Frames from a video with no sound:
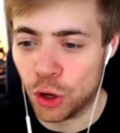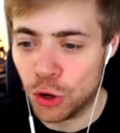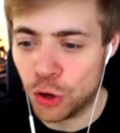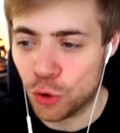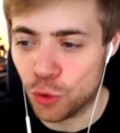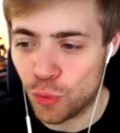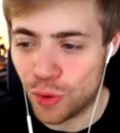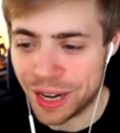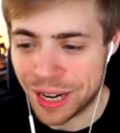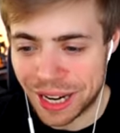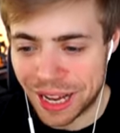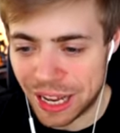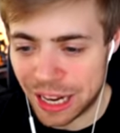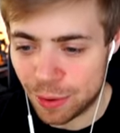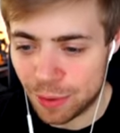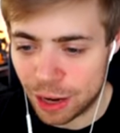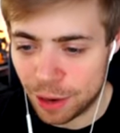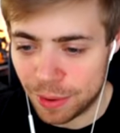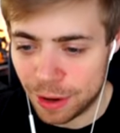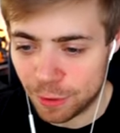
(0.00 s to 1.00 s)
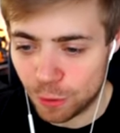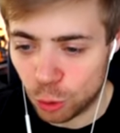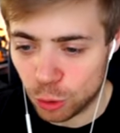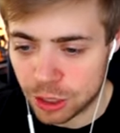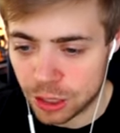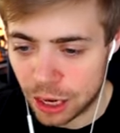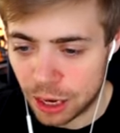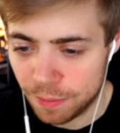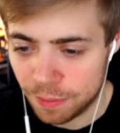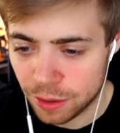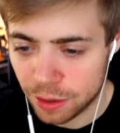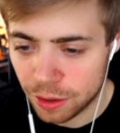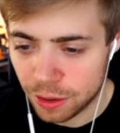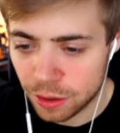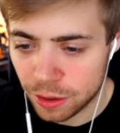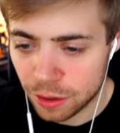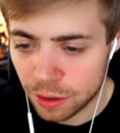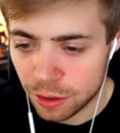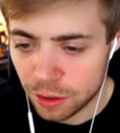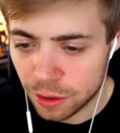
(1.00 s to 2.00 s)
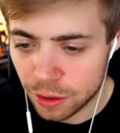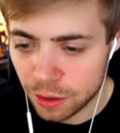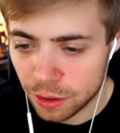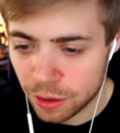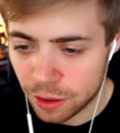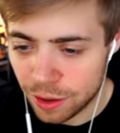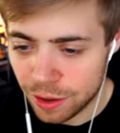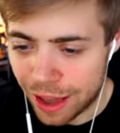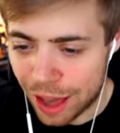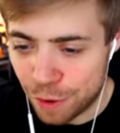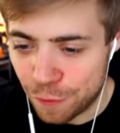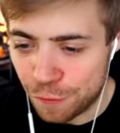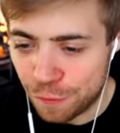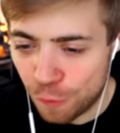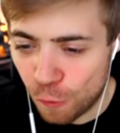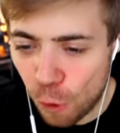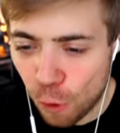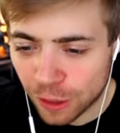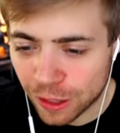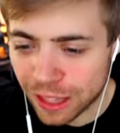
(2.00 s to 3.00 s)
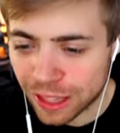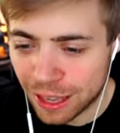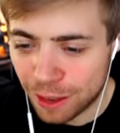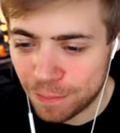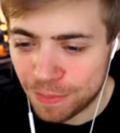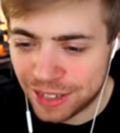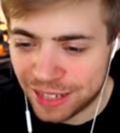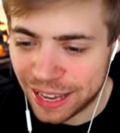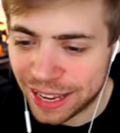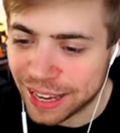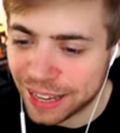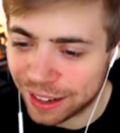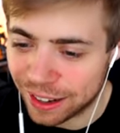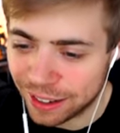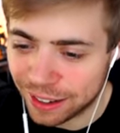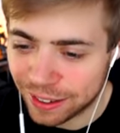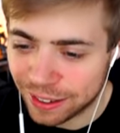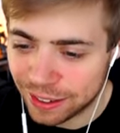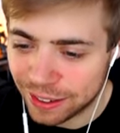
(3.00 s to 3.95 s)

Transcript: underrated Halo enemy of all time. Enforcers in particular.